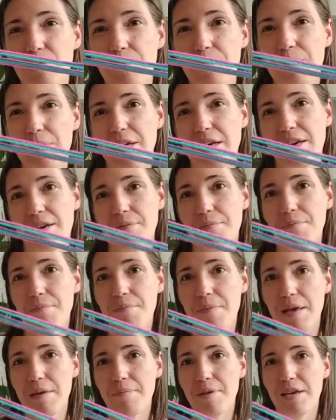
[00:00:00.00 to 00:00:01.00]
would be
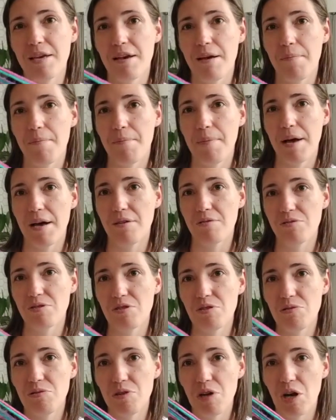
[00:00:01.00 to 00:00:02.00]
maybe about
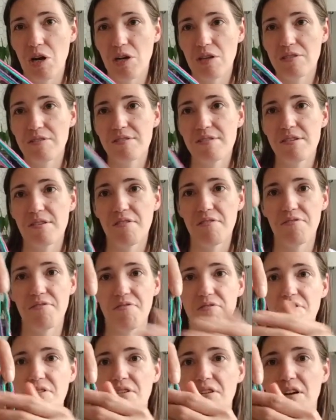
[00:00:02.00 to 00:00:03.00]
2 yards
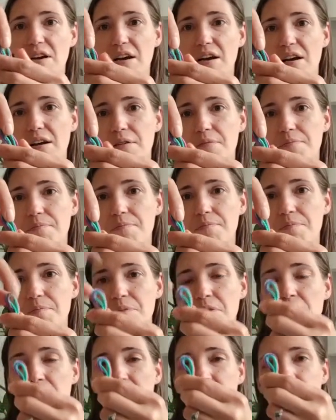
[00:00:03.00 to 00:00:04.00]
of
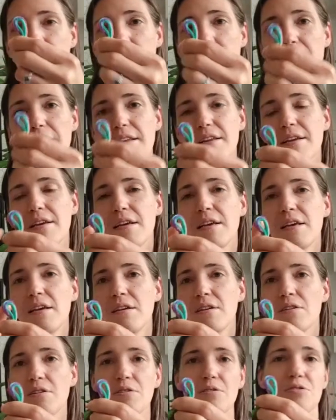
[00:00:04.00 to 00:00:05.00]
thread
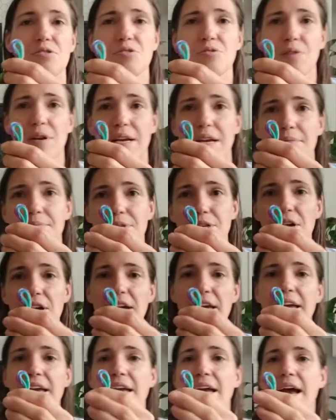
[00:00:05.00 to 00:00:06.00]
or string, I'm sorry,
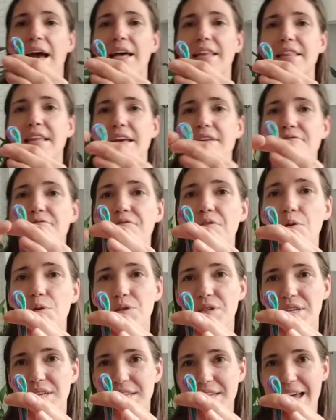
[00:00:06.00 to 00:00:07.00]
and then fold
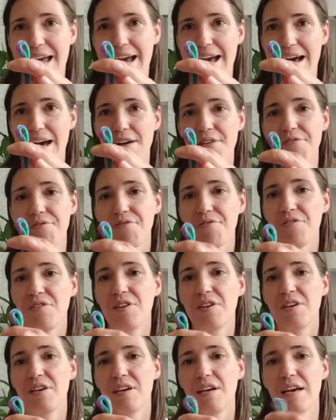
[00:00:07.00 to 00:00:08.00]
it in half
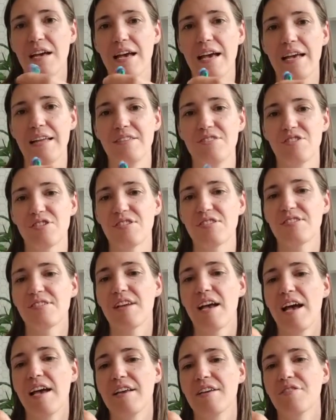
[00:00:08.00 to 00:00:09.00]
and just
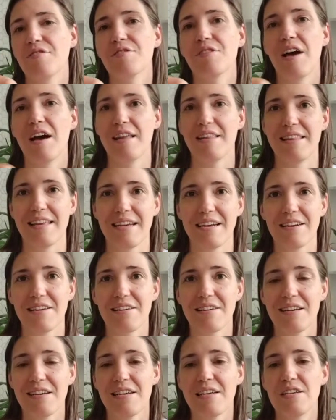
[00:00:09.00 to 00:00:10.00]
tie your knot there.
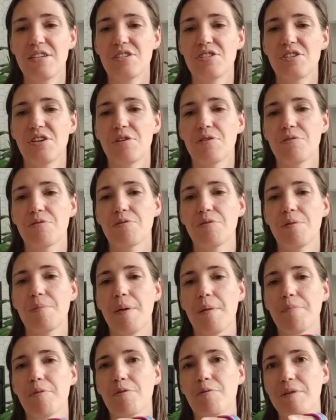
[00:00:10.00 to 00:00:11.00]
So
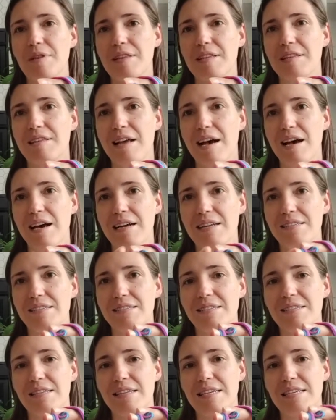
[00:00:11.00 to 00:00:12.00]
remember, with the knot,
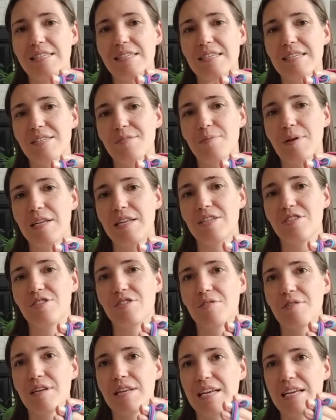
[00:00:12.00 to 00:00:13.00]
the easiest way to do
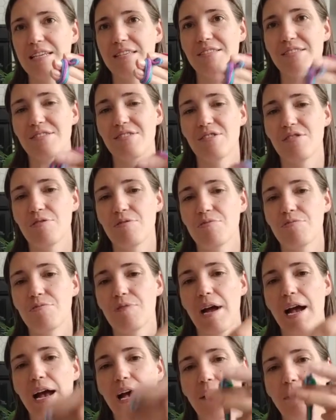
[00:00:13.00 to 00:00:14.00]
it is to
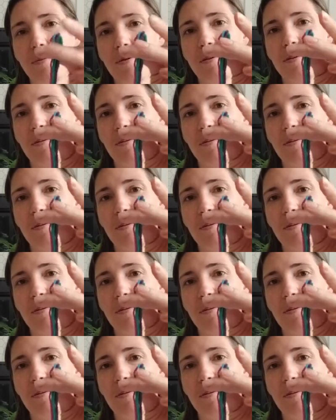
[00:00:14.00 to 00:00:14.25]
wrap,